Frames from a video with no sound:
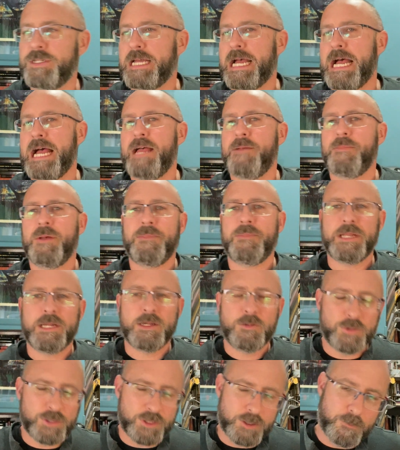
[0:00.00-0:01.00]
time. I mean,
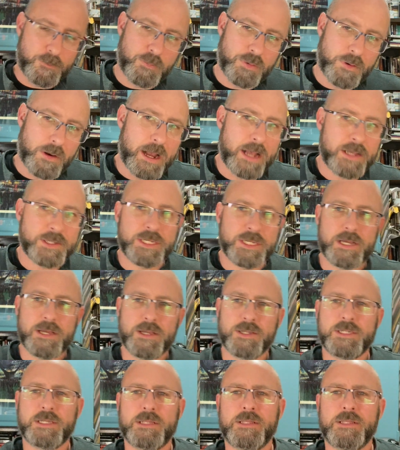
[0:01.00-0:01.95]
it was a process,